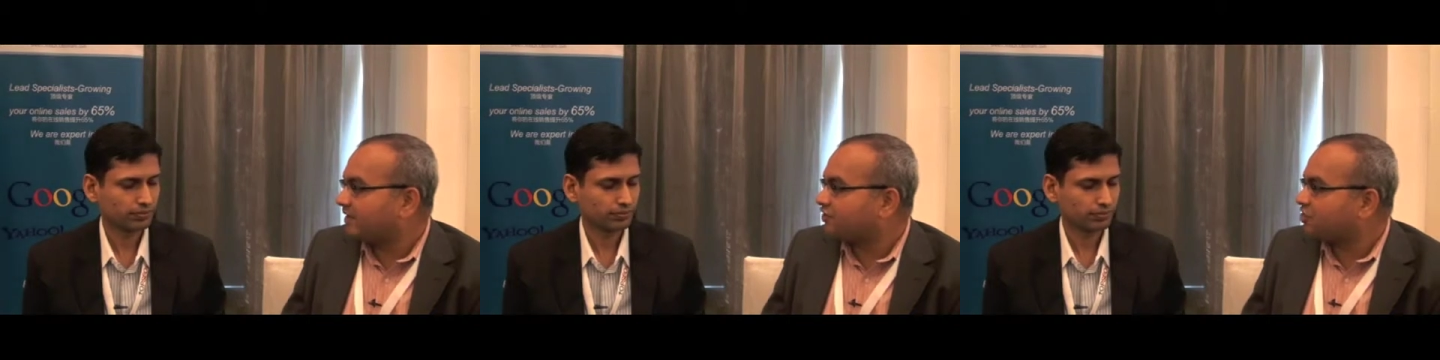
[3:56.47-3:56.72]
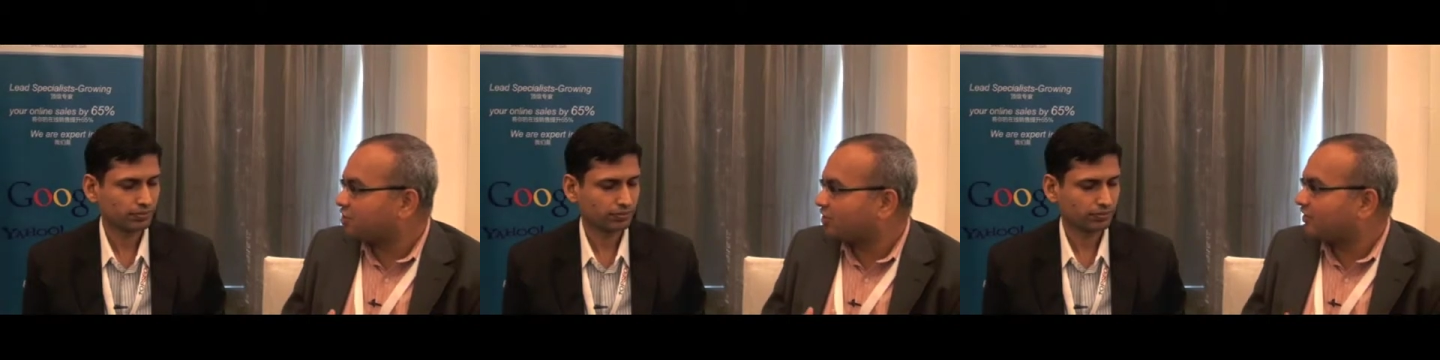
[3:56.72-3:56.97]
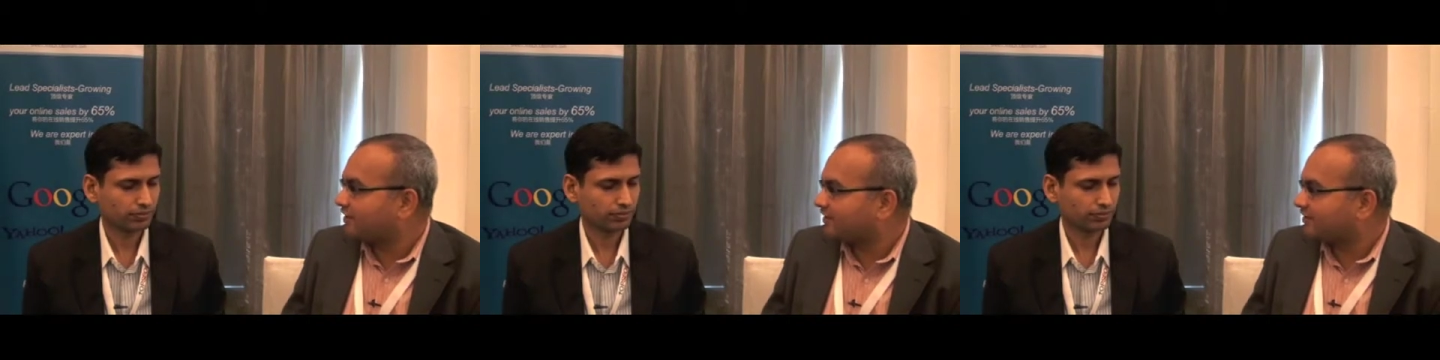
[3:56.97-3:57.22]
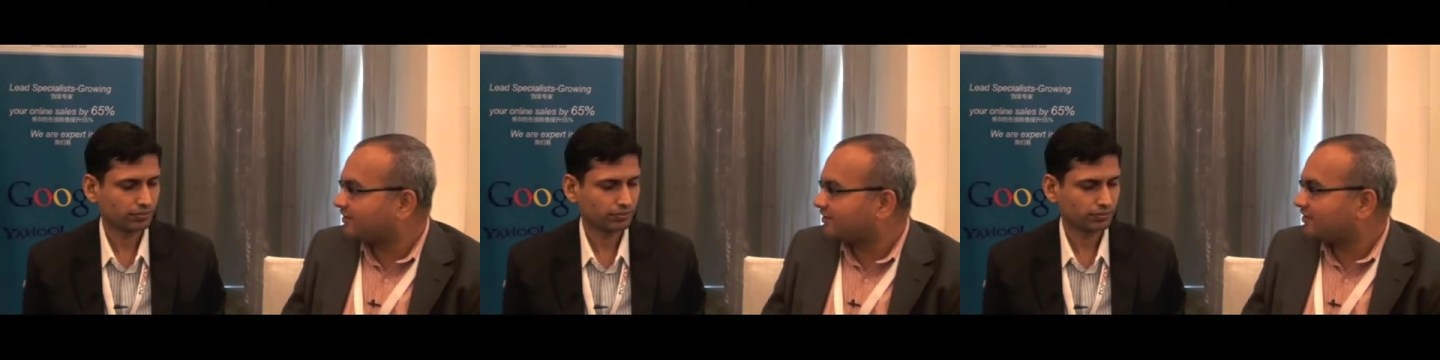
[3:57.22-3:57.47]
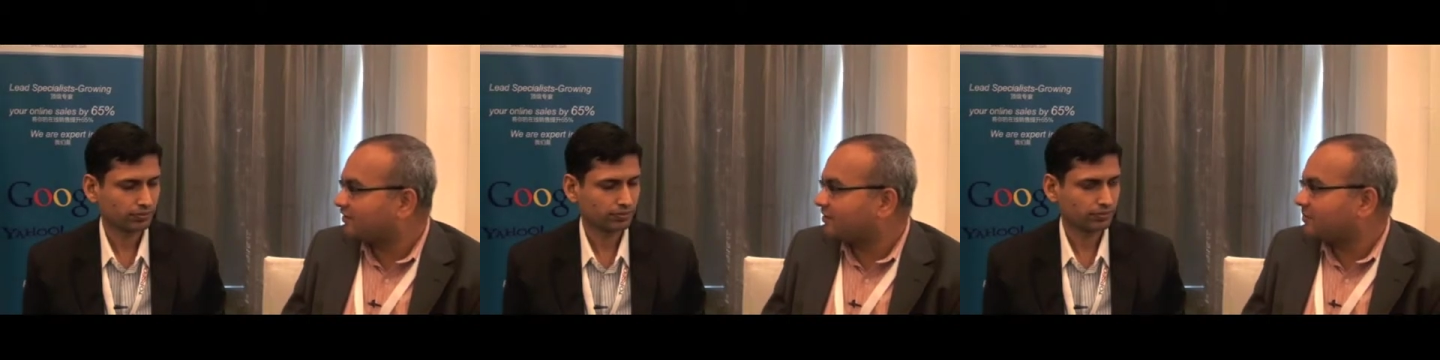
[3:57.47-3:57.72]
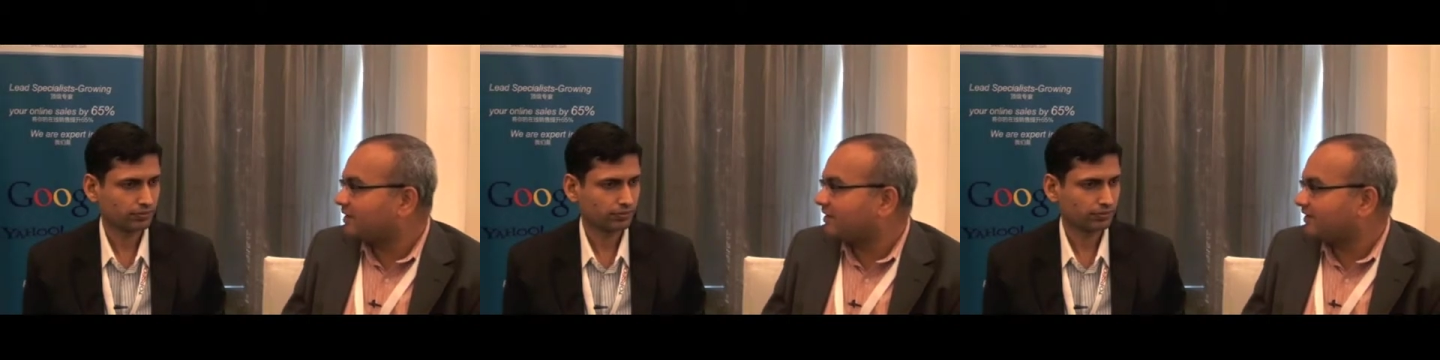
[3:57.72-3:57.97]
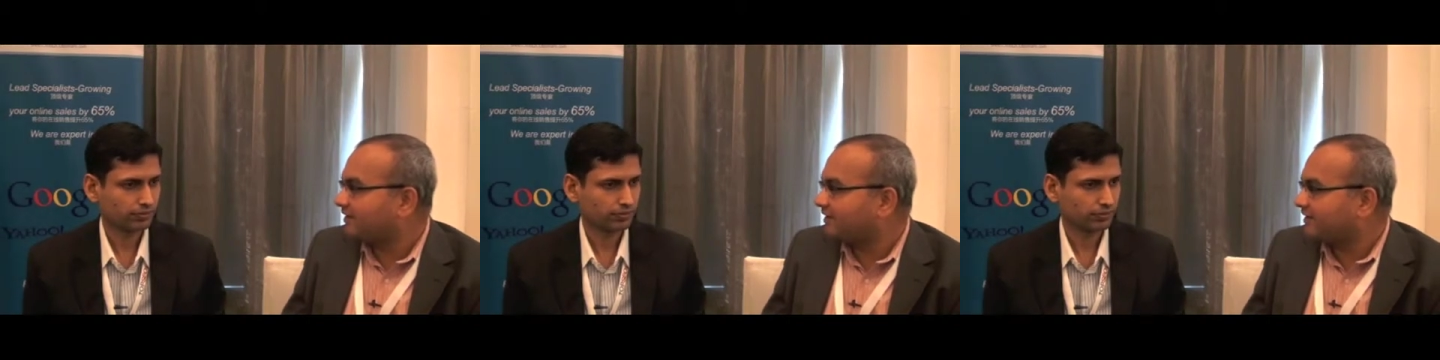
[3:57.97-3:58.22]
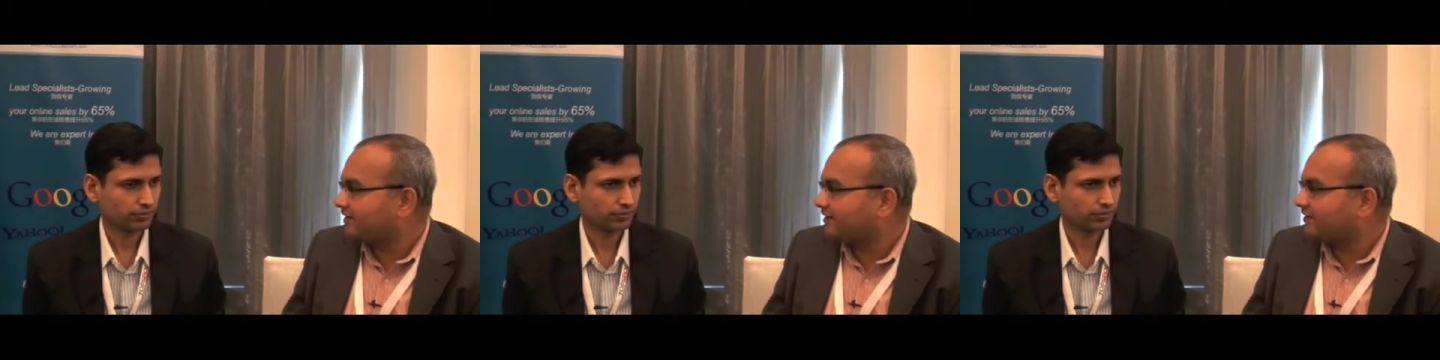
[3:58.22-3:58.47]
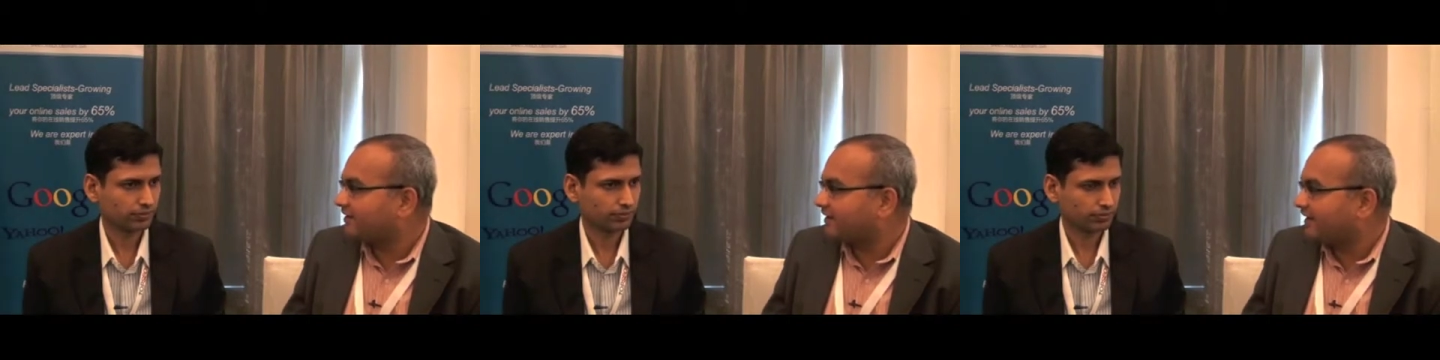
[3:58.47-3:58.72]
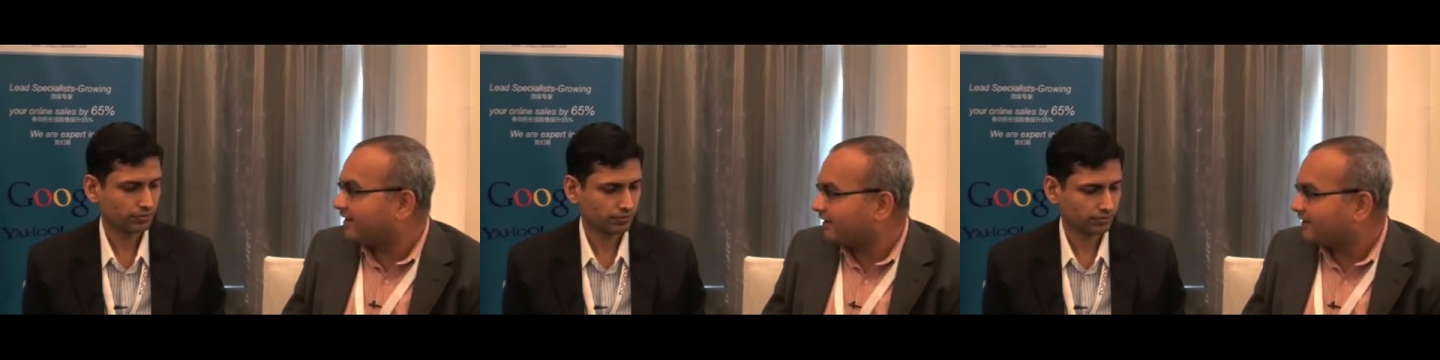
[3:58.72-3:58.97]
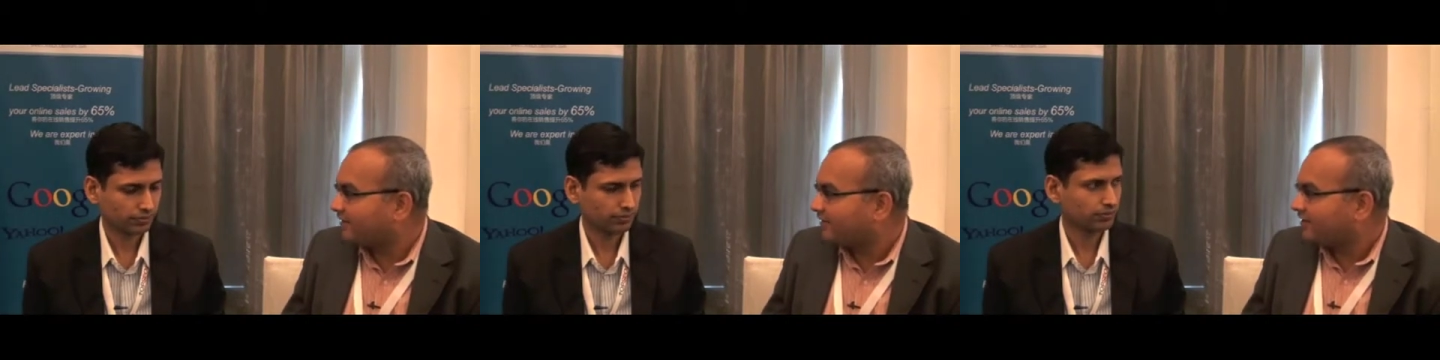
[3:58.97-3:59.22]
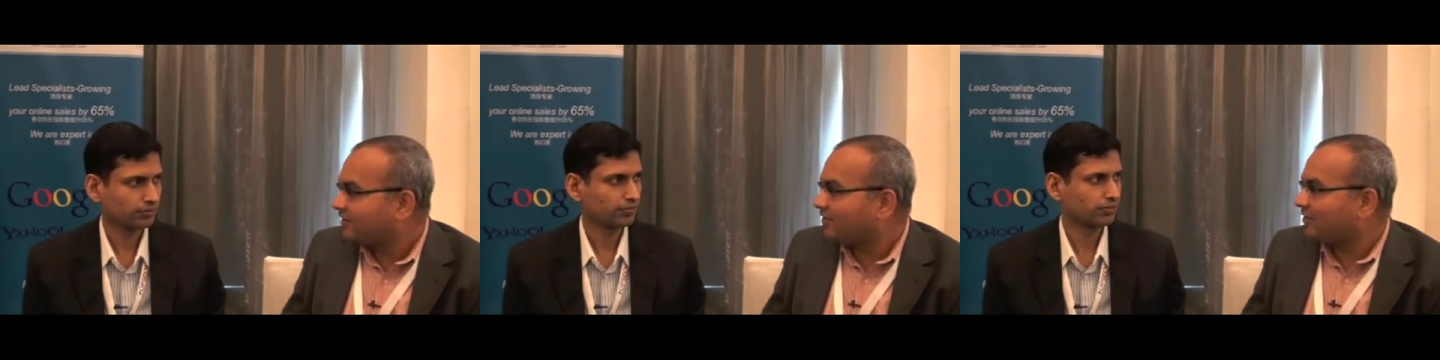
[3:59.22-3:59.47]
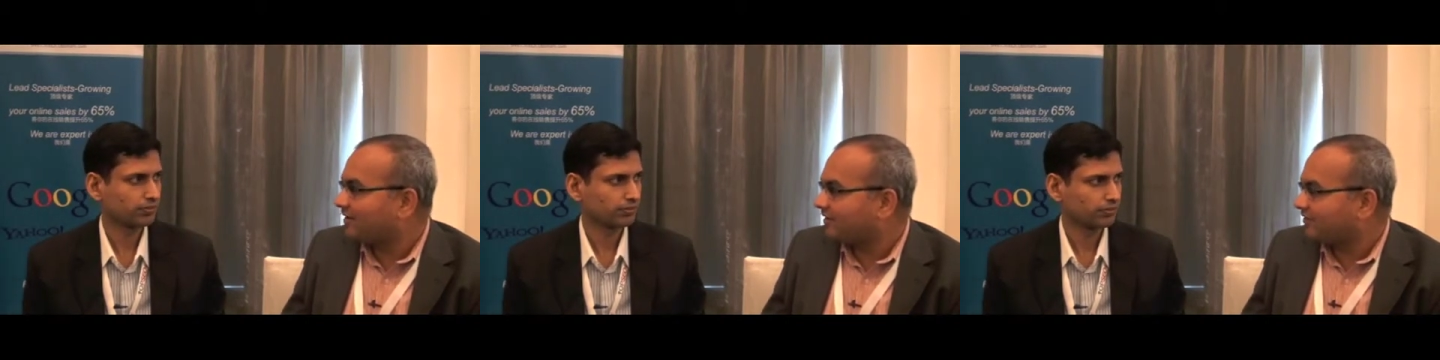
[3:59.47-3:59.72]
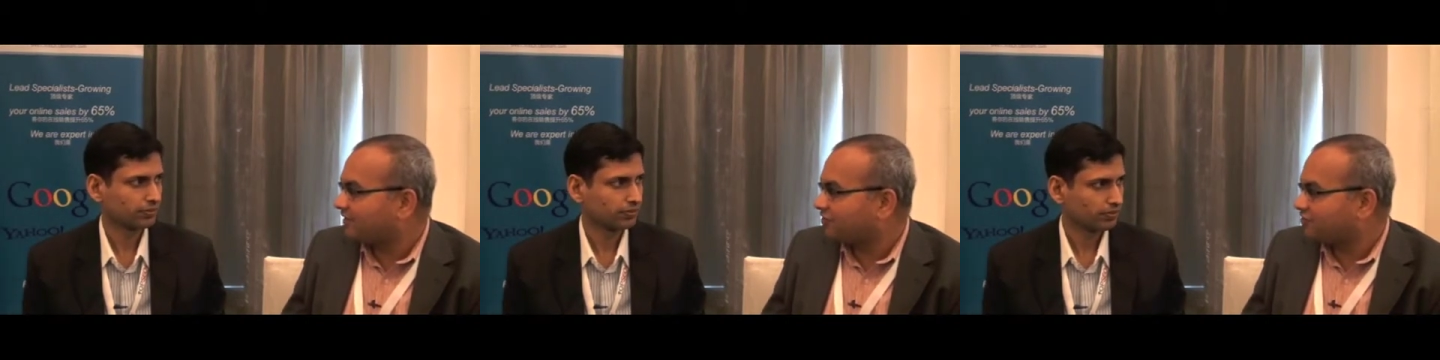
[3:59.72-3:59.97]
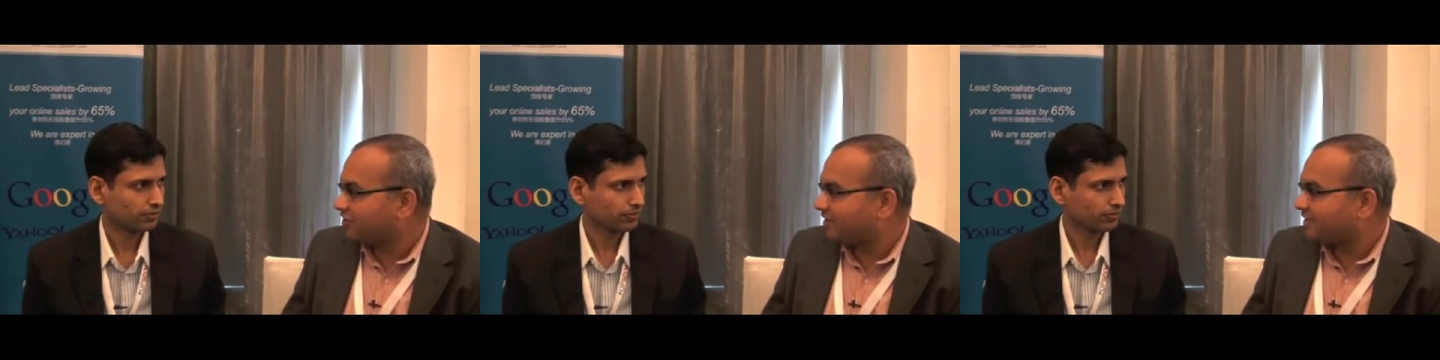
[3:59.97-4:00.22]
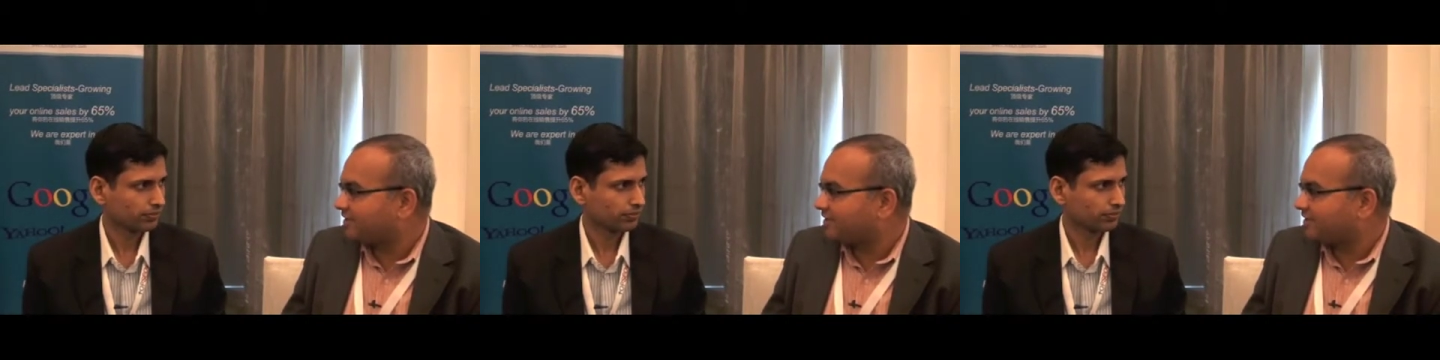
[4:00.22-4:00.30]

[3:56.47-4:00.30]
Speaker 1: ensuring that the third party data that they're getting or leveraging